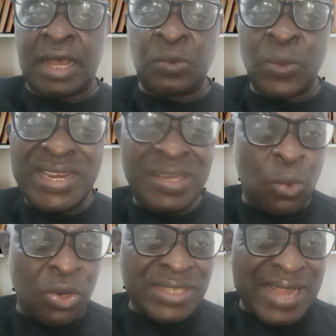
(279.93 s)
And when he
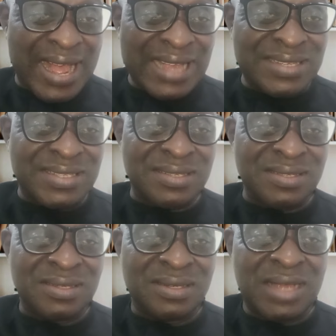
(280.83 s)
was
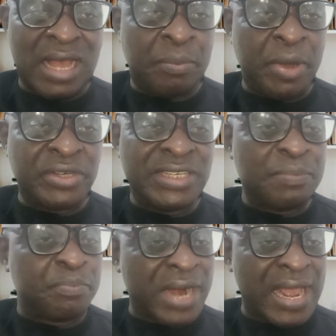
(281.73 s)
asked about
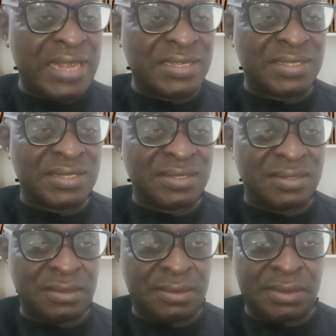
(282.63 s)
the
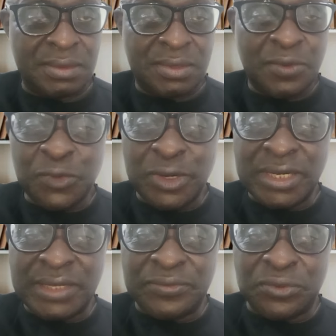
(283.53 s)
price for
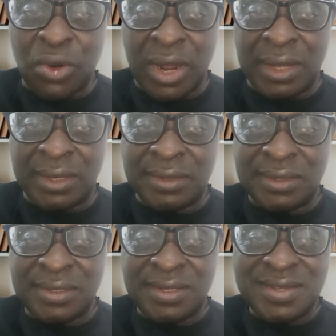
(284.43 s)
the fuel,
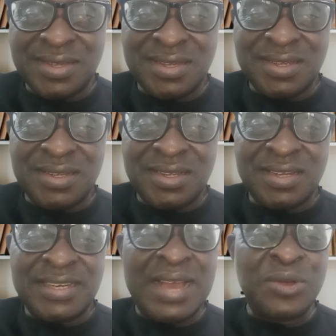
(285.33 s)

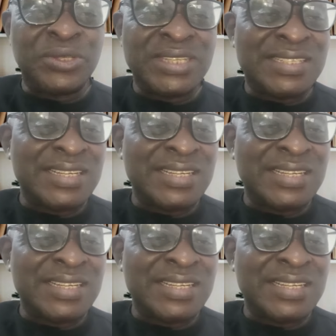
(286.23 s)
Dangote